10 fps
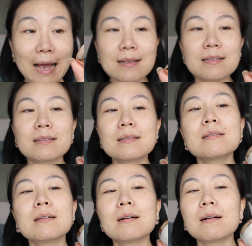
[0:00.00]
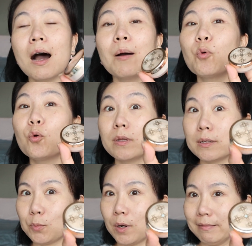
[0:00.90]
Hence, I bought
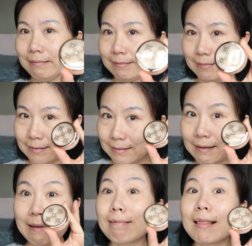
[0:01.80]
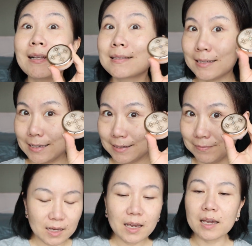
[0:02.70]
this one. That's it.
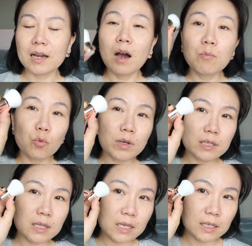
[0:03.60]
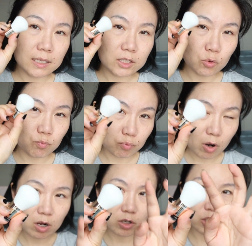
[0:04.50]
It comes with the little
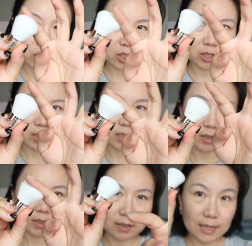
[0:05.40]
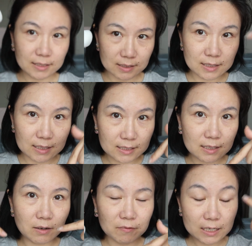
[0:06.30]
brush that this
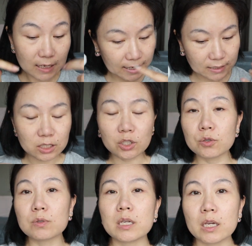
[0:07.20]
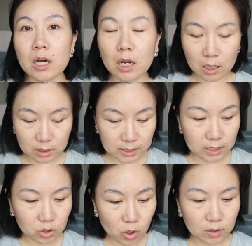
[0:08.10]
lovely lady used in her
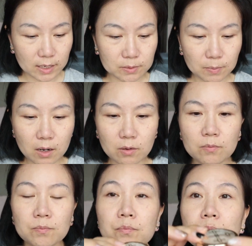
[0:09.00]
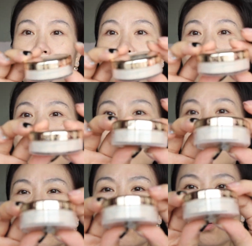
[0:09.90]
TikTok as well. It's